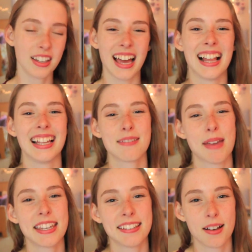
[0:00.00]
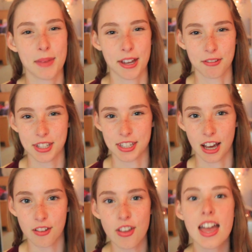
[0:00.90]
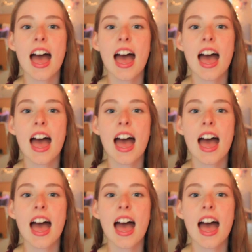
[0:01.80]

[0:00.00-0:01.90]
I like making all my own stuff.